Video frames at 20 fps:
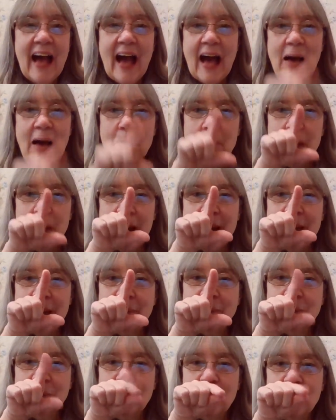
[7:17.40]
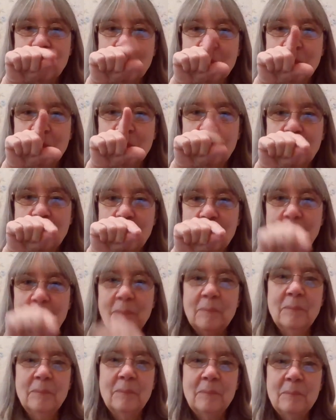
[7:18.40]
How about
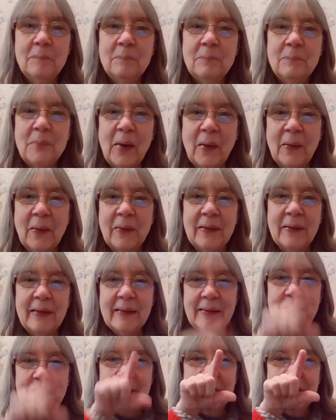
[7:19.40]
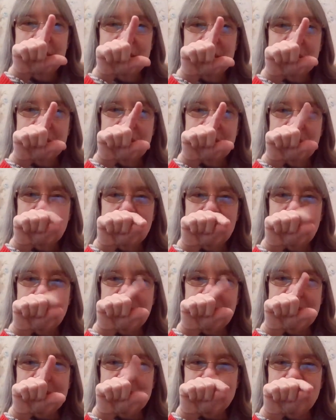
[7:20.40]
bird?
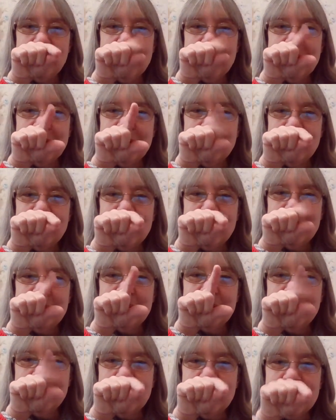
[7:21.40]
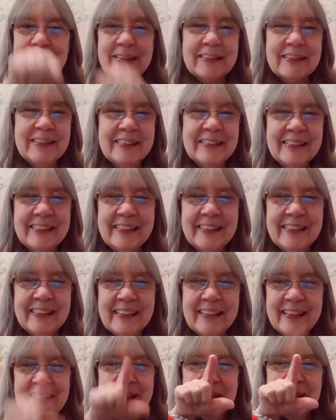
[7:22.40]
Tweet, tweet, tweet, tweet.
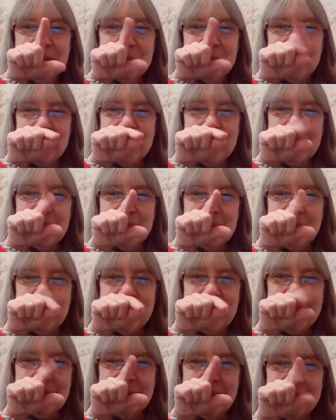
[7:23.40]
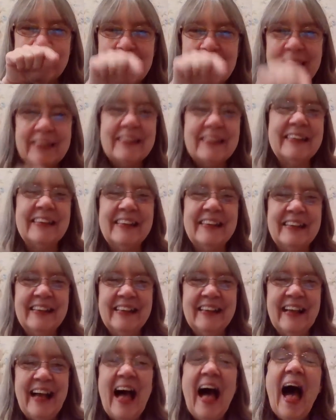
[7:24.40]
Tweet, tweet, tweet.
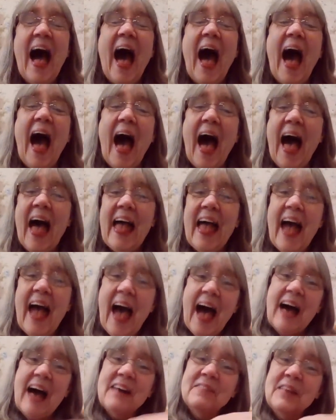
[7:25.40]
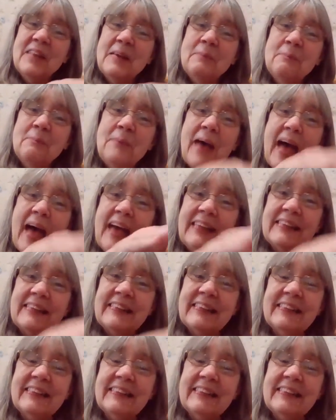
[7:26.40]
I have a pet.